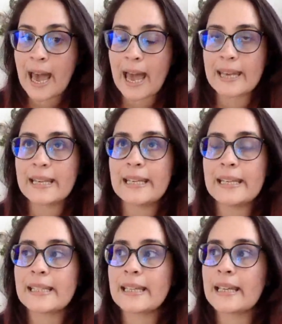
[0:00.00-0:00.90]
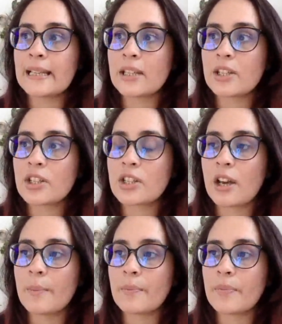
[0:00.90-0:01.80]
And yeah. he's an English,
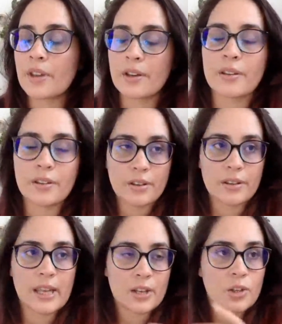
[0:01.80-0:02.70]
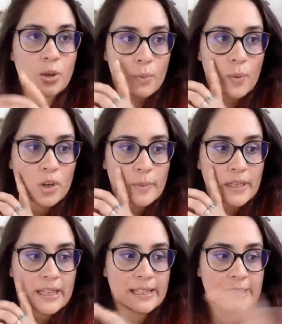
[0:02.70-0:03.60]
um, the, the editor who approached
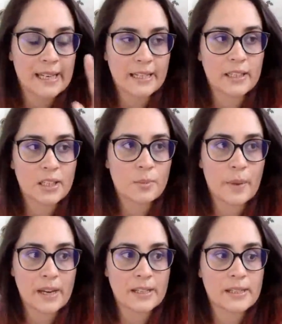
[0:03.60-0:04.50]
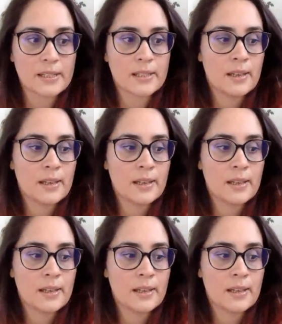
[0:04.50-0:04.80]
me, he's an English based